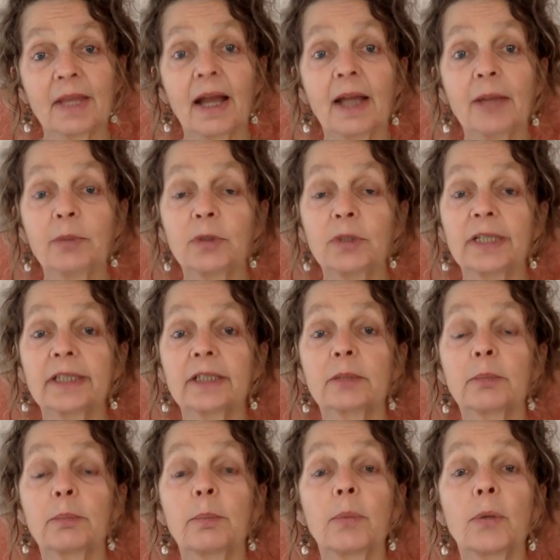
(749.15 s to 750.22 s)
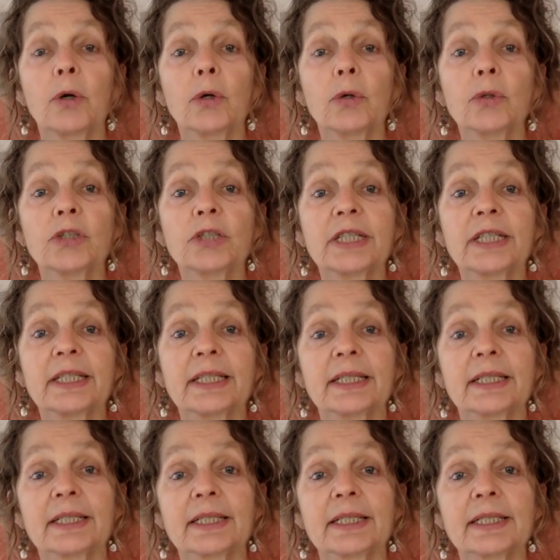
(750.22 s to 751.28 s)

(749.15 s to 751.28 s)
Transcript: I put little post-it